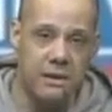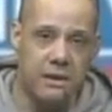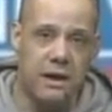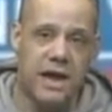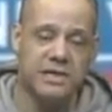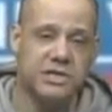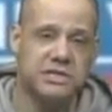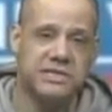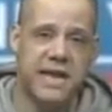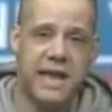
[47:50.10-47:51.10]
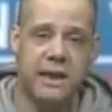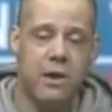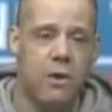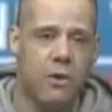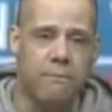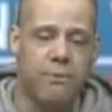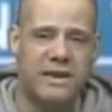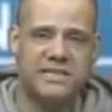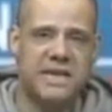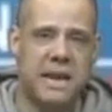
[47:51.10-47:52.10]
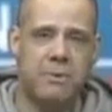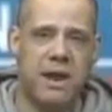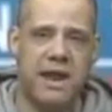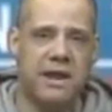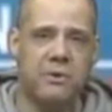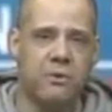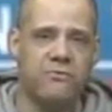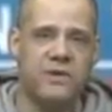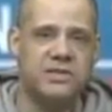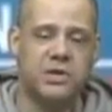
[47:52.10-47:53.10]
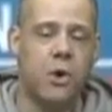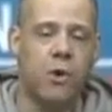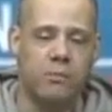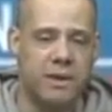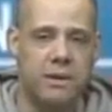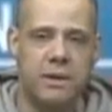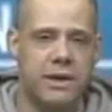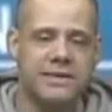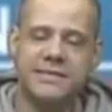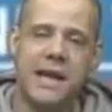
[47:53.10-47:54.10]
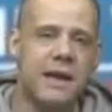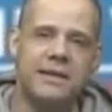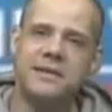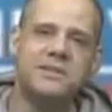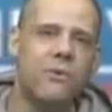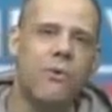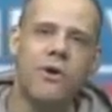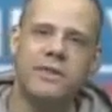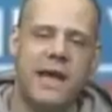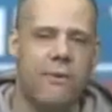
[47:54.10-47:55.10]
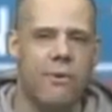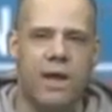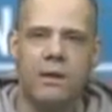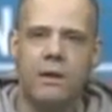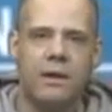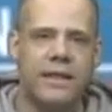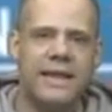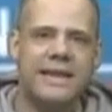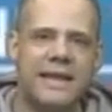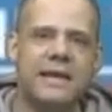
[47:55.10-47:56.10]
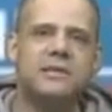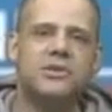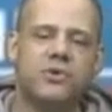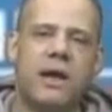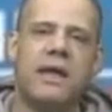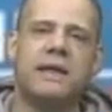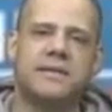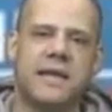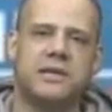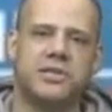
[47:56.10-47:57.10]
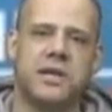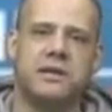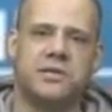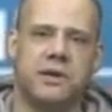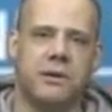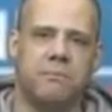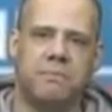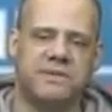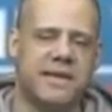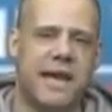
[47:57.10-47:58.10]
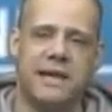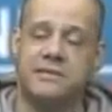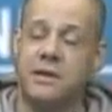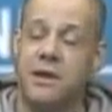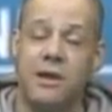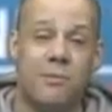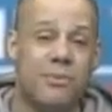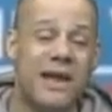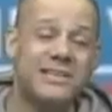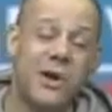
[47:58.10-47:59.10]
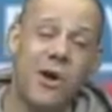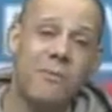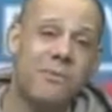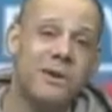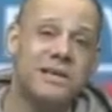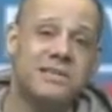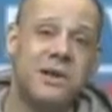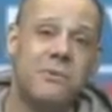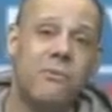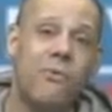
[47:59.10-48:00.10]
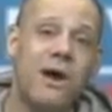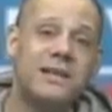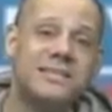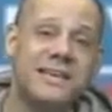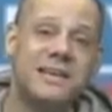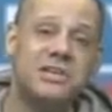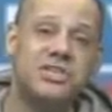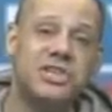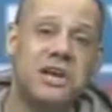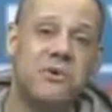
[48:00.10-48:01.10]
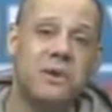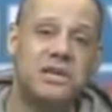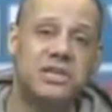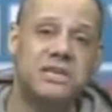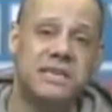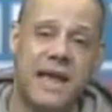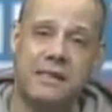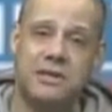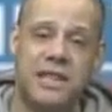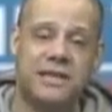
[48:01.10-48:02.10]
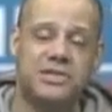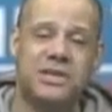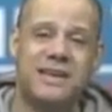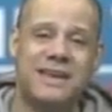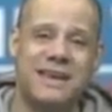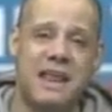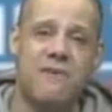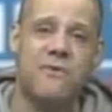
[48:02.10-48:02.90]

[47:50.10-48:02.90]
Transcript: I should say, or Brett Saberhagen or Vince Coleman. It doesn't work that way. They need to try and take a chance here. Besides, Bryce Harper is a once-in-a-generation talent that should never,